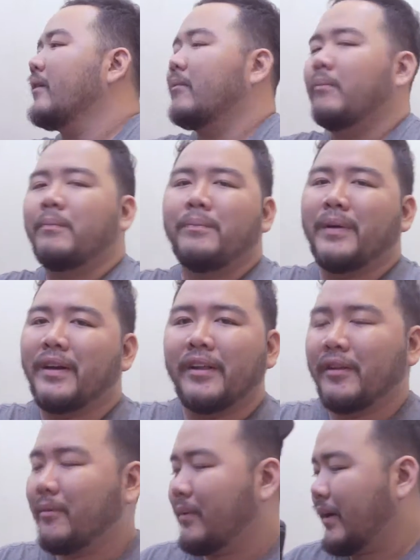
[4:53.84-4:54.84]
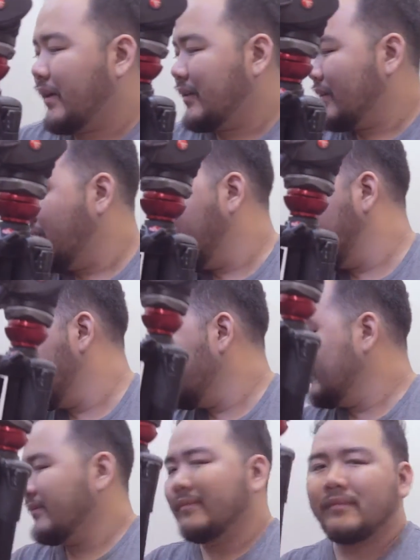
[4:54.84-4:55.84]
But otherwise,
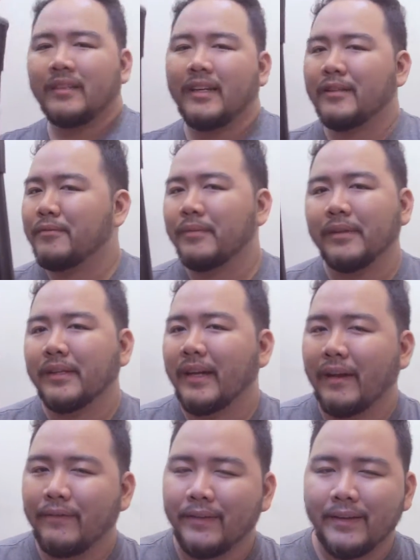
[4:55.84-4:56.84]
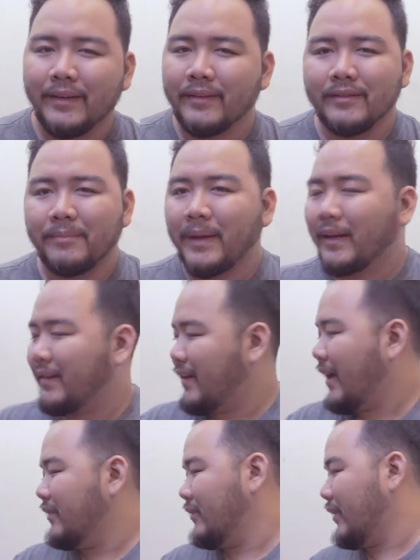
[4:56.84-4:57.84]
it's really heavy. It's a pain in the
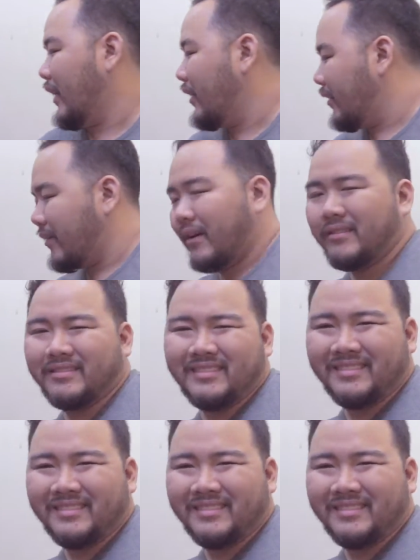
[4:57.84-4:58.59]
ass to carry around.